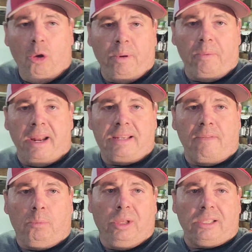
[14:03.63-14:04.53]
Hope everybody's
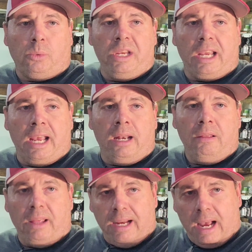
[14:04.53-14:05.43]
having a blessed
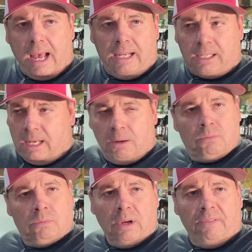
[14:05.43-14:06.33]
weekend. Thank God
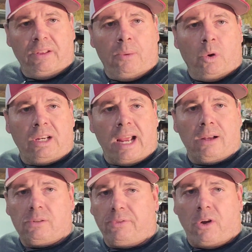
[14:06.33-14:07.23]
everything worked
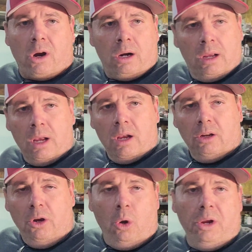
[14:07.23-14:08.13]
out so far.
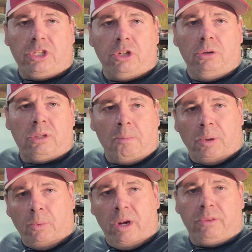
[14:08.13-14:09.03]
No issues. I'm
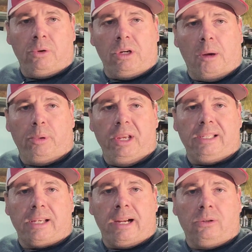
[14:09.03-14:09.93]
going to run it through a couple
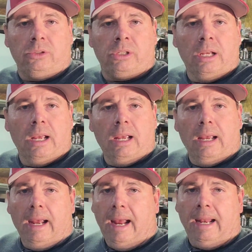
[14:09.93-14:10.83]
heat cycles.
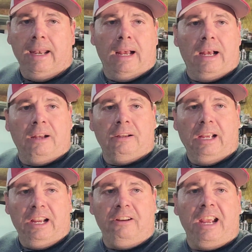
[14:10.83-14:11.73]
And
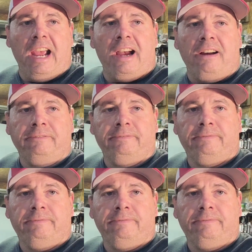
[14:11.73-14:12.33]
hell yeah.